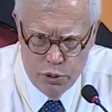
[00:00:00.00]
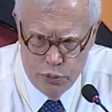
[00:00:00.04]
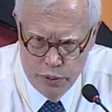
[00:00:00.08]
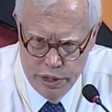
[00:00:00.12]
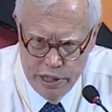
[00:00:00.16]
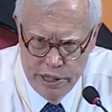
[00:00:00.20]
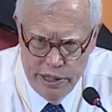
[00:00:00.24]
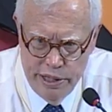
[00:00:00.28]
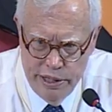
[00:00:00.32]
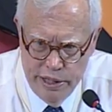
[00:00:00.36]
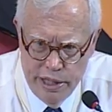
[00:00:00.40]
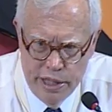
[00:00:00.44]

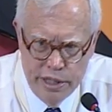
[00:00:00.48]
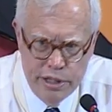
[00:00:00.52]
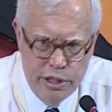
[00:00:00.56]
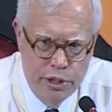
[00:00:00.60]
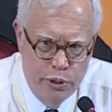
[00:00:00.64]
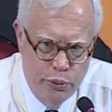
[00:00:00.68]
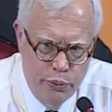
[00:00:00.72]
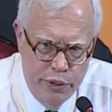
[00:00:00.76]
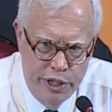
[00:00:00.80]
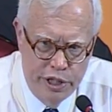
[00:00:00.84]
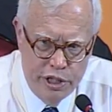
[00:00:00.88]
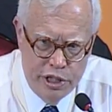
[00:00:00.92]
really does
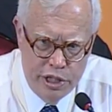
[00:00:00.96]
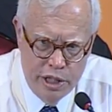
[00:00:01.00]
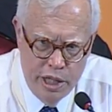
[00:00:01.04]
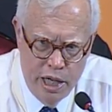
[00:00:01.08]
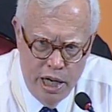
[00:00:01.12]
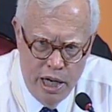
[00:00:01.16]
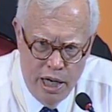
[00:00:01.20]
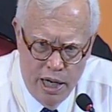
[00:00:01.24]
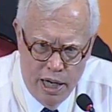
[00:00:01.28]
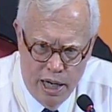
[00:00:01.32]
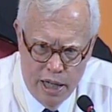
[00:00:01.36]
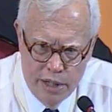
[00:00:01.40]
enrich
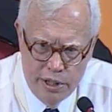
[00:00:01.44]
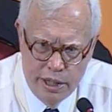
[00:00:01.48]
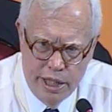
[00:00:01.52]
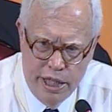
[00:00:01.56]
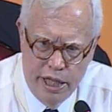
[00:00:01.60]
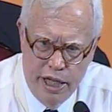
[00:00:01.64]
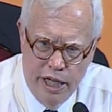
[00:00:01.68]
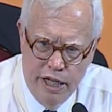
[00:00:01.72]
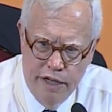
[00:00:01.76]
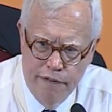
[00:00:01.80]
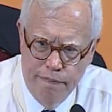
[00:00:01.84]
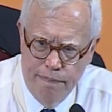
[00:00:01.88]
our
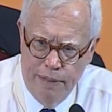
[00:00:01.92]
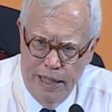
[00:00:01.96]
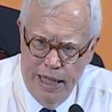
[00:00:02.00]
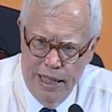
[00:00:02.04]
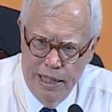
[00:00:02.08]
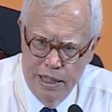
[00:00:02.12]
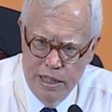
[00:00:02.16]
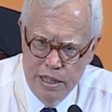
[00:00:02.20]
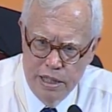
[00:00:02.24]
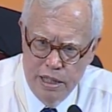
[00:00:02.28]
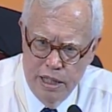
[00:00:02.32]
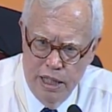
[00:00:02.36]
thinking of
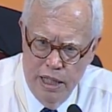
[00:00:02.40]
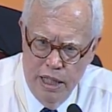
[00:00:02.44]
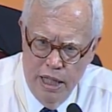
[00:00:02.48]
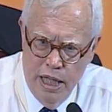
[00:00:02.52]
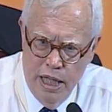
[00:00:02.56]
policy.